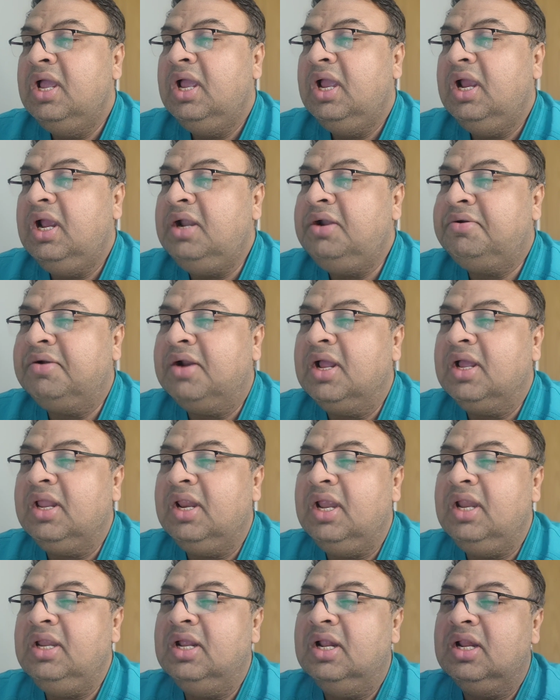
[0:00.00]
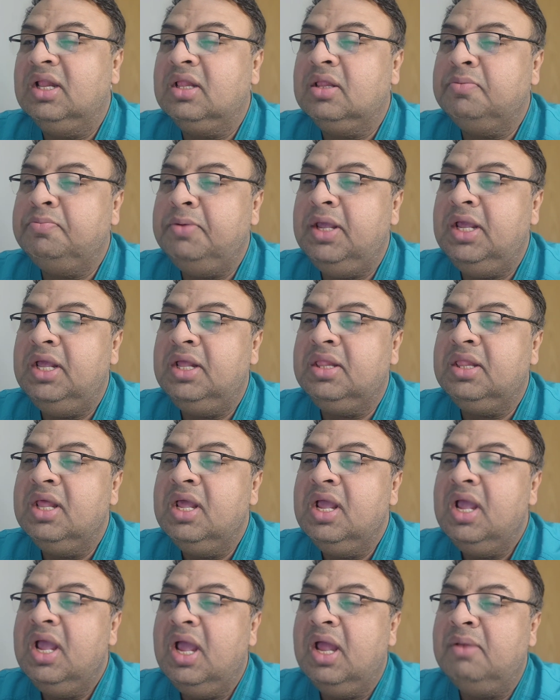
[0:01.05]
intracranial space,
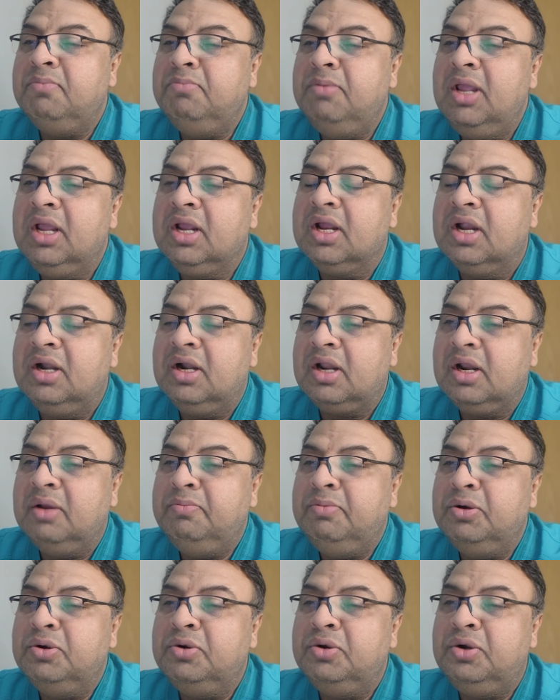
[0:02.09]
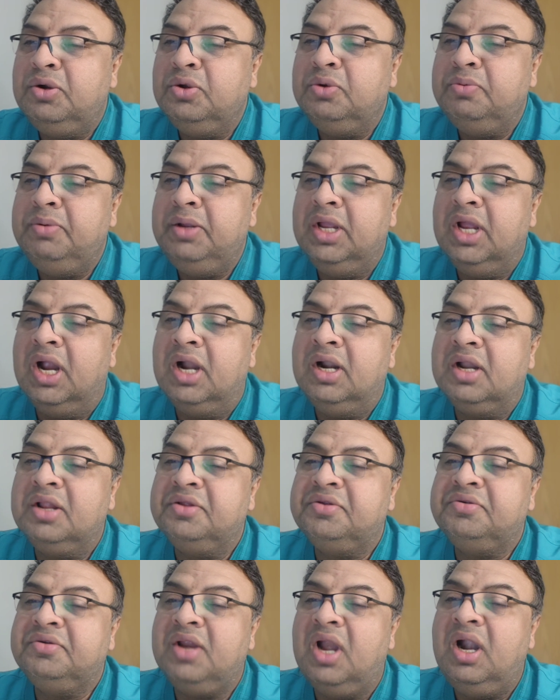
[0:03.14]
and may contribute to the
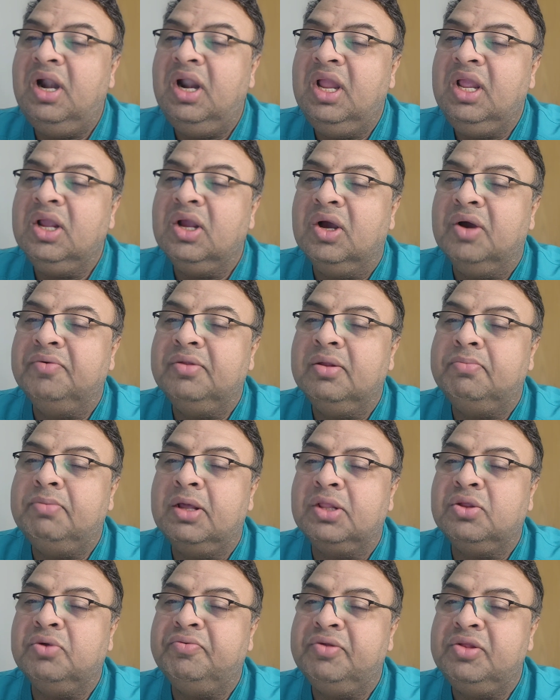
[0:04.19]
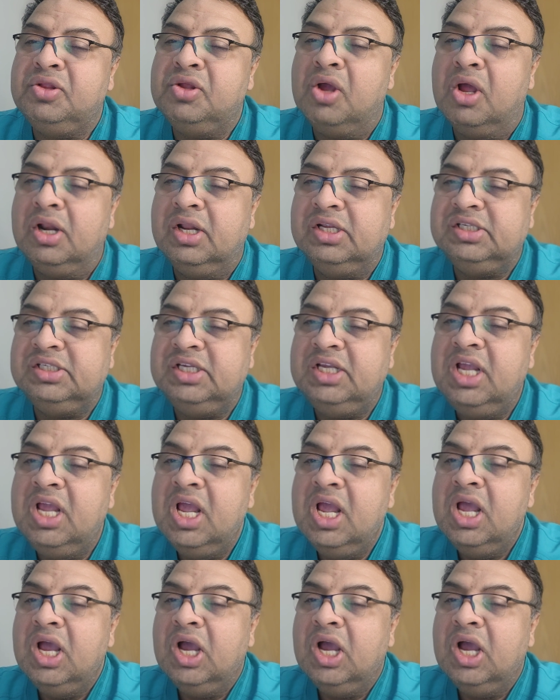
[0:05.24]
understanding of the pathophysiology